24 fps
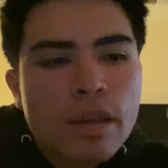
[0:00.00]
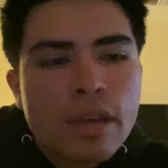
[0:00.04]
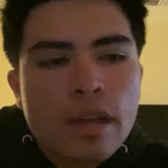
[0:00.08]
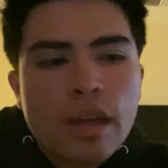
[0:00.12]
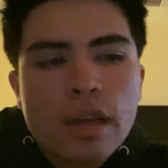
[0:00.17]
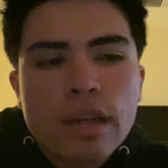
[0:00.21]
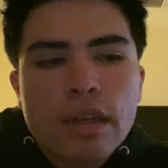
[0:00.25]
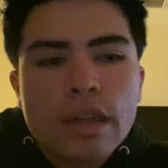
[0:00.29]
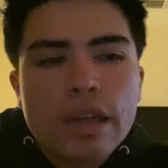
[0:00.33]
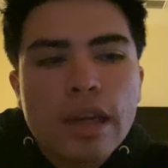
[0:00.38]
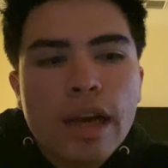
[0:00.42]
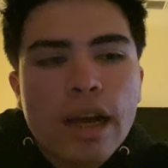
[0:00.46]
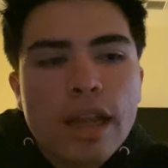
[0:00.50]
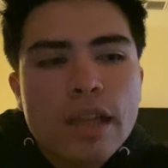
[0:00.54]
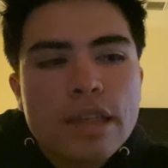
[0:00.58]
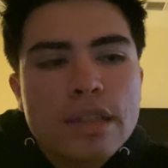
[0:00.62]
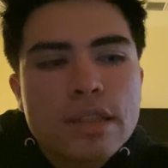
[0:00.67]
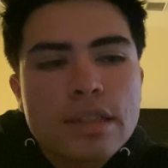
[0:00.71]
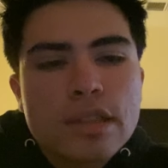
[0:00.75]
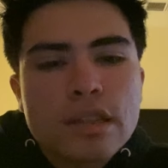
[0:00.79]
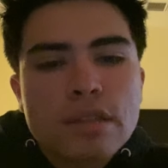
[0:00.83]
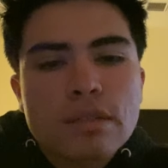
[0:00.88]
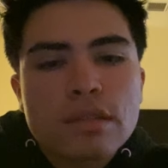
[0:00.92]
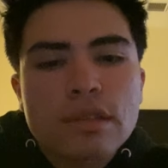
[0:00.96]
An
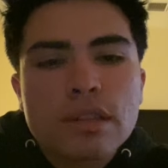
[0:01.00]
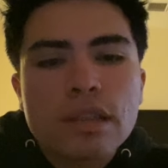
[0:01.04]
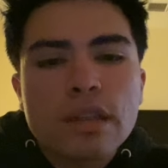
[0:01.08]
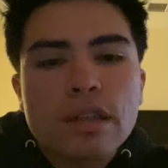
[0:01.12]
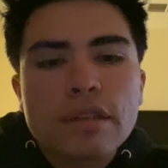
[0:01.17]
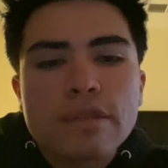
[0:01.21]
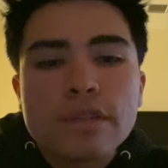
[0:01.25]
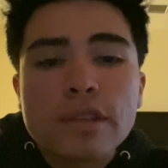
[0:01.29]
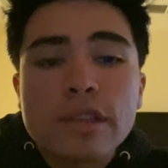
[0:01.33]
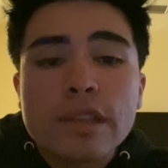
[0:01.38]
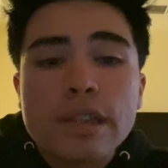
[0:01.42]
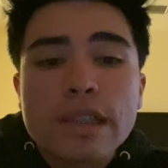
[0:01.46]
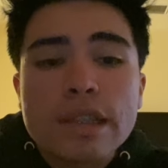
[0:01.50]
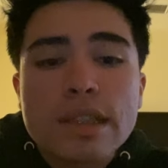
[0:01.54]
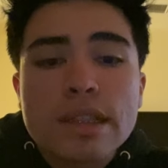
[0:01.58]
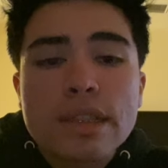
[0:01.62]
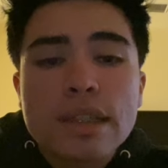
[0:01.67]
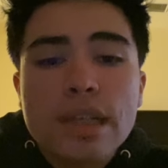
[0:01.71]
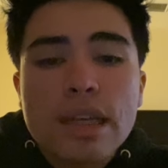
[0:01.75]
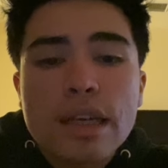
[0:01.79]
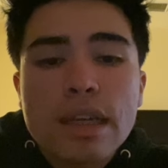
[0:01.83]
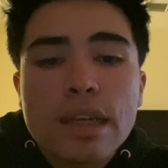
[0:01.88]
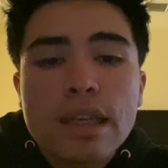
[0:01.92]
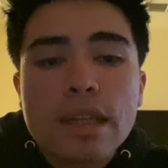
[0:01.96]
analysis was covered and it
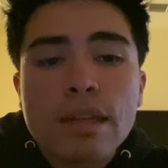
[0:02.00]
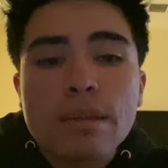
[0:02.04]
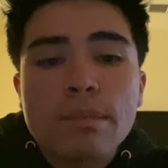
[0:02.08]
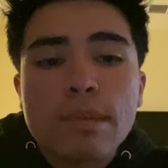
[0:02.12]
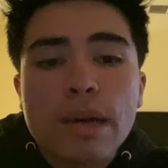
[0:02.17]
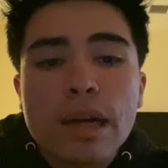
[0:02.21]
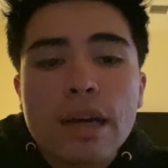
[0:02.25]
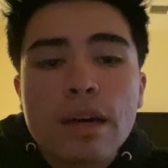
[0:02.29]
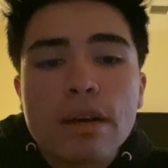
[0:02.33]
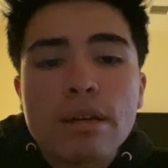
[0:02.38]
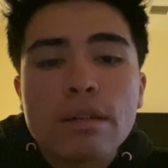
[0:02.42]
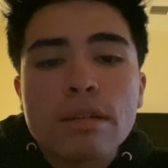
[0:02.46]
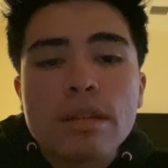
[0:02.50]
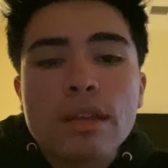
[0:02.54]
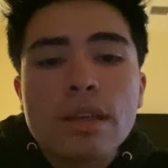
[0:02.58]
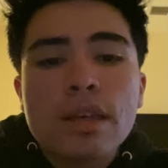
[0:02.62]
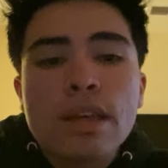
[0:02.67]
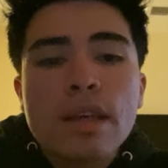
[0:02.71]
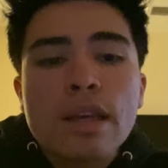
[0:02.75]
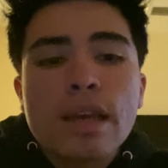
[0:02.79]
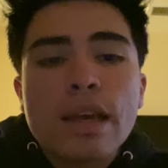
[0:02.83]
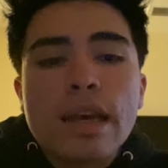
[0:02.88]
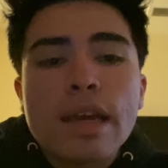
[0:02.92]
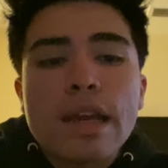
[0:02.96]
said about
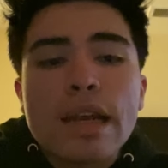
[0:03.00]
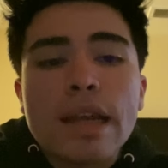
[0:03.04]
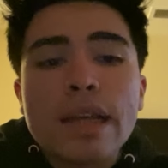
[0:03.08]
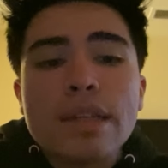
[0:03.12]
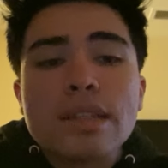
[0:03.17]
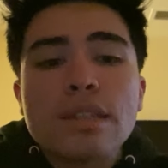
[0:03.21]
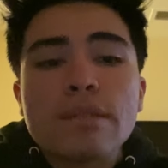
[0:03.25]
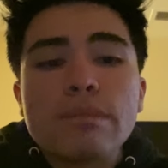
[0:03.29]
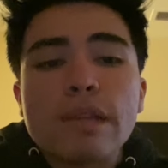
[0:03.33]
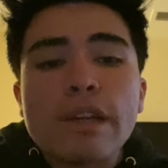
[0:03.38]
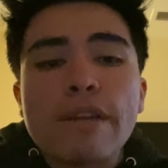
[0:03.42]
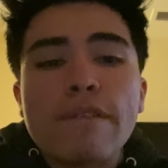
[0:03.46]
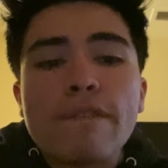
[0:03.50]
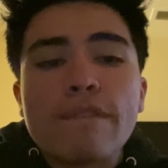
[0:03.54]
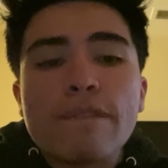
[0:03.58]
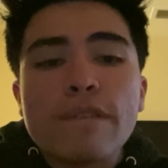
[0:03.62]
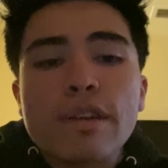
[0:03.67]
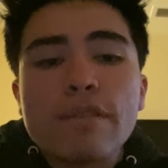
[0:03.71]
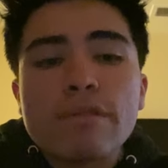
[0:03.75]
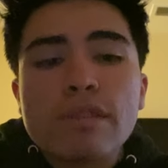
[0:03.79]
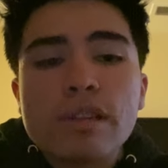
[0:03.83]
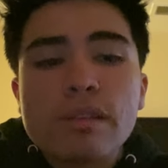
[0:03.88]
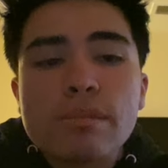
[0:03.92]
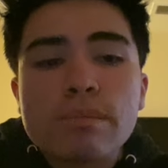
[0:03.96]
an estimated
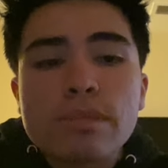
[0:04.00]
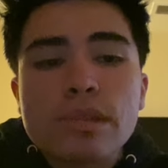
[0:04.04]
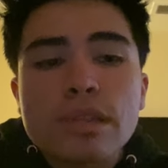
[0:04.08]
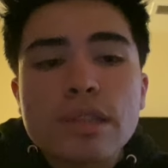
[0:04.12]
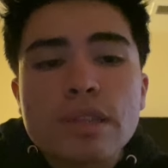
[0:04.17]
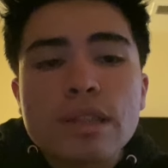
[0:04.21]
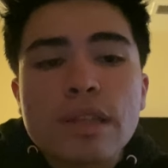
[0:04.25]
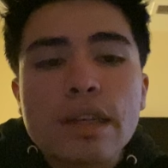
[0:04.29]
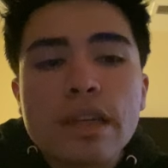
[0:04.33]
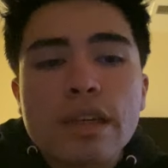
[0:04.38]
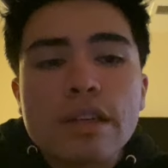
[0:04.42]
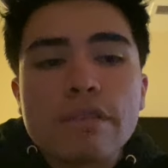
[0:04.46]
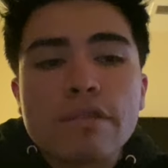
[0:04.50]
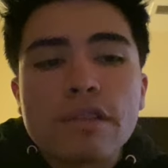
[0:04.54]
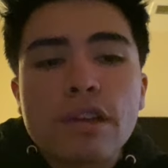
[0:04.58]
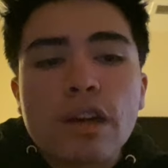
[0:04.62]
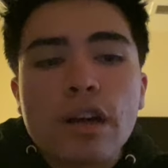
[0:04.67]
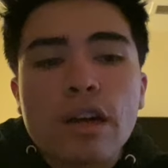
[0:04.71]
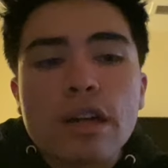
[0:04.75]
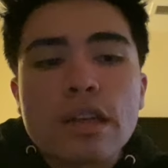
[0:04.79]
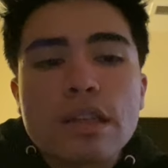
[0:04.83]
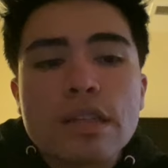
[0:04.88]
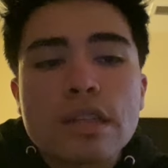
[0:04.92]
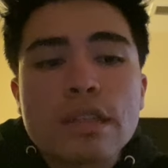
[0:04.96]
15% of
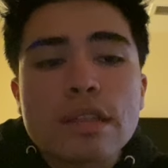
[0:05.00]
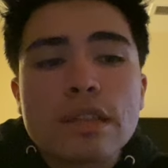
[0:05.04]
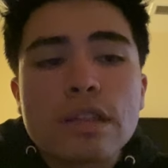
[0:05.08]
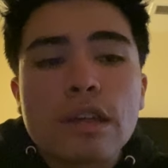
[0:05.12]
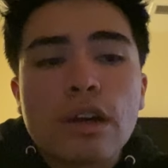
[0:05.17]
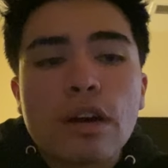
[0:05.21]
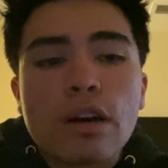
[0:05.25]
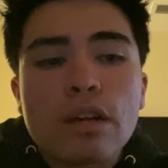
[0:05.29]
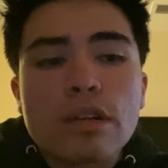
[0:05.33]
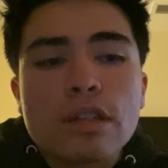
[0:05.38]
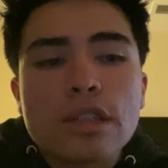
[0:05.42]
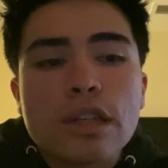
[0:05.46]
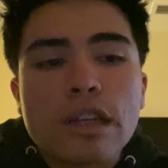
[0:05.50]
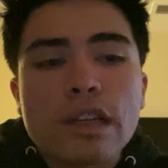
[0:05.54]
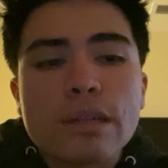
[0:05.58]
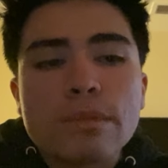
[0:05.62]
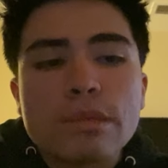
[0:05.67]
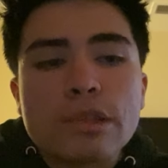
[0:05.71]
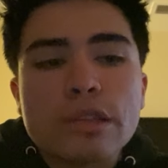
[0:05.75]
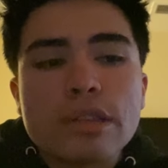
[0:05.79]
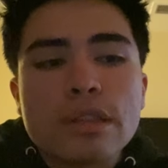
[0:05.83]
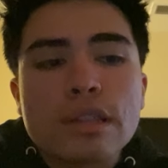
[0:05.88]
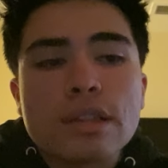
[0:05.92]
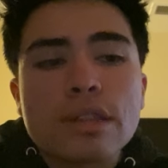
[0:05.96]
causes in
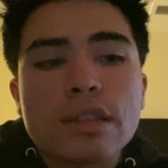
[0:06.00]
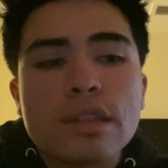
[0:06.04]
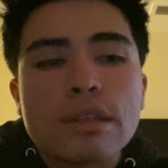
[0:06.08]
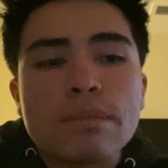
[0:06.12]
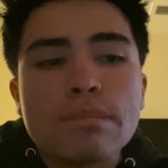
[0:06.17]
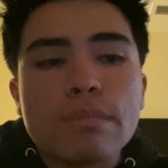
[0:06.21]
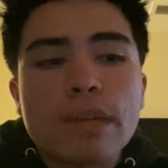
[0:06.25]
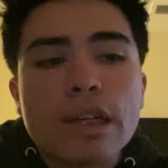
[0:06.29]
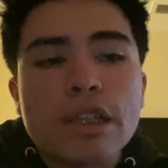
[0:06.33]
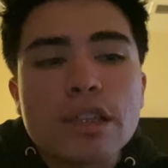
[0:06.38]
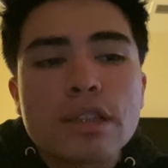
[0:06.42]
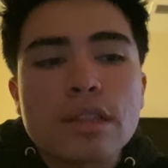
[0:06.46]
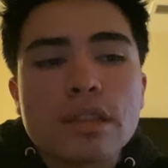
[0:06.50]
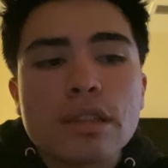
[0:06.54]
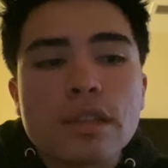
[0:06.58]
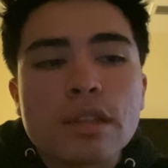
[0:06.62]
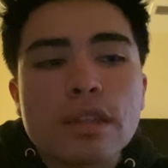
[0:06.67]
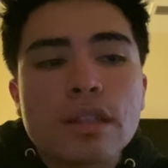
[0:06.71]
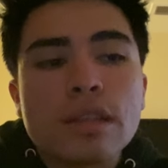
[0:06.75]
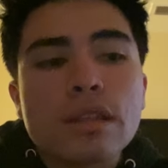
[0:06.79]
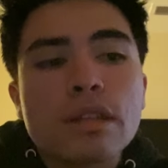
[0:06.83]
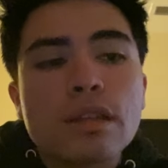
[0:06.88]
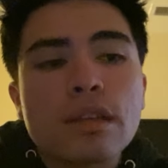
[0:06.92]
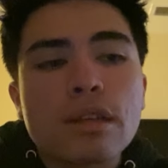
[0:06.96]
Alzheimer's dementia
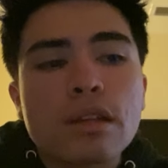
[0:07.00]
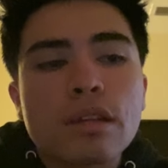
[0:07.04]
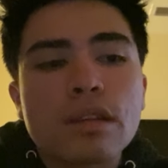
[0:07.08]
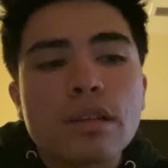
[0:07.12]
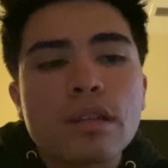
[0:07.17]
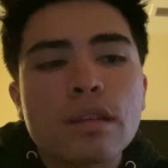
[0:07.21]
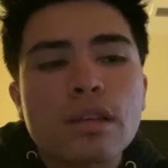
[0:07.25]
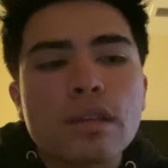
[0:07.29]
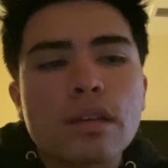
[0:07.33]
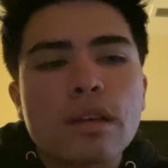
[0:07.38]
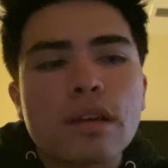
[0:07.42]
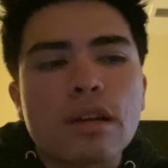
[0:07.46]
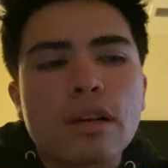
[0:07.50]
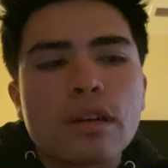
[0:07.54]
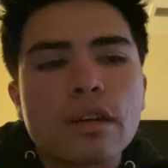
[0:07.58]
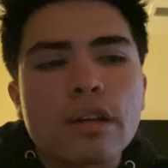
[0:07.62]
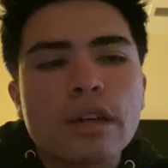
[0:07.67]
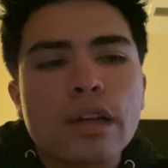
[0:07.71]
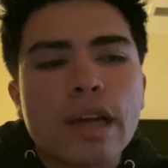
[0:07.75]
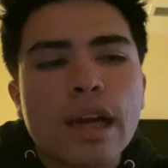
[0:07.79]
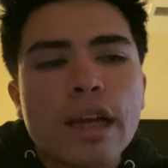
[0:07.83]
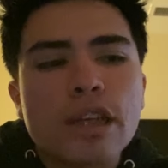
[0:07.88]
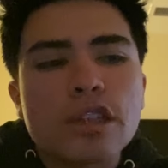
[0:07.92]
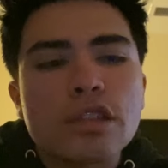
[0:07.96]
are
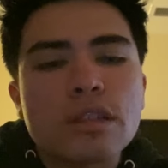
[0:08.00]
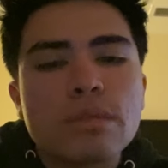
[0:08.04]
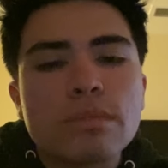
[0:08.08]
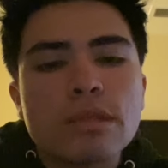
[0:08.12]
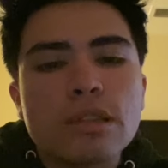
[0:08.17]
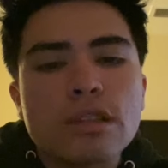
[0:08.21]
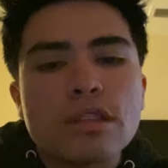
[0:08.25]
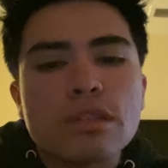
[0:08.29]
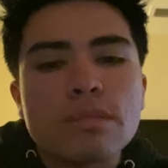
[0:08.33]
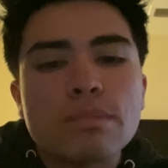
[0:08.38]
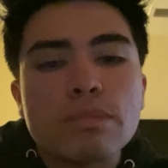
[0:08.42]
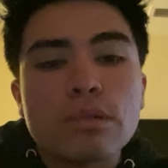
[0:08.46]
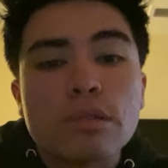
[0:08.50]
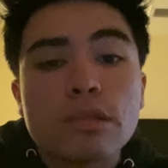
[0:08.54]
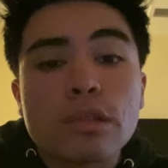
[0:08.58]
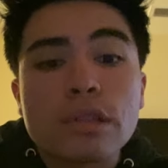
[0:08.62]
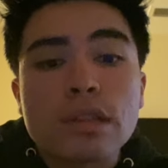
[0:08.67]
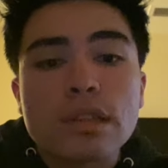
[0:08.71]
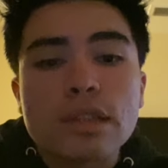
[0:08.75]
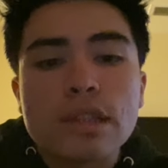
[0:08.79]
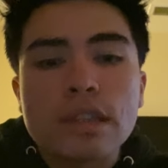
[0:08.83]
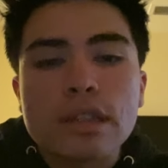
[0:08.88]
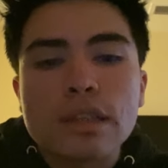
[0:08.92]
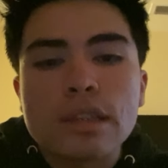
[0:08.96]
attributed to poor
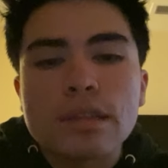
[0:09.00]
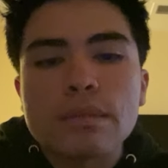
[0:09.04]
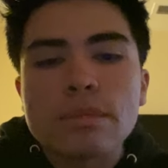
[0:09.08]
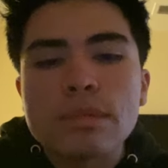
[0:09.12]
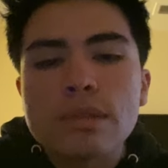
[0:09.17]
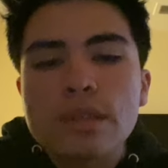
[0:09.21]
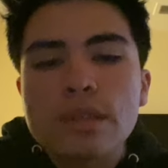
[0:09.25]
sleep.